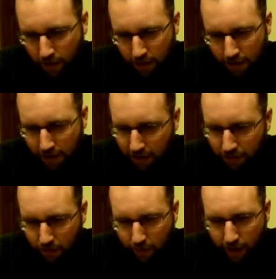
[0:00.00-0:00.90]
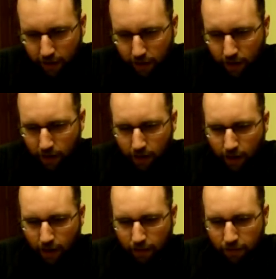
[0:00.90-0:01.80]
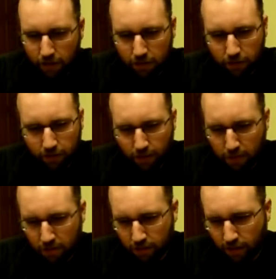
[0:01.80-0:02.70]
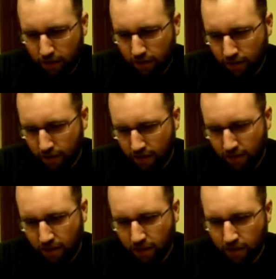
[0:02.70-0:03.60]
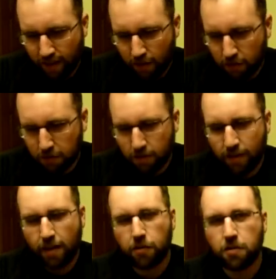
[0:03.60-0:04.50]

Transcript: I did need these for my non-official inception set. Uh, Daniel, Cors Daniel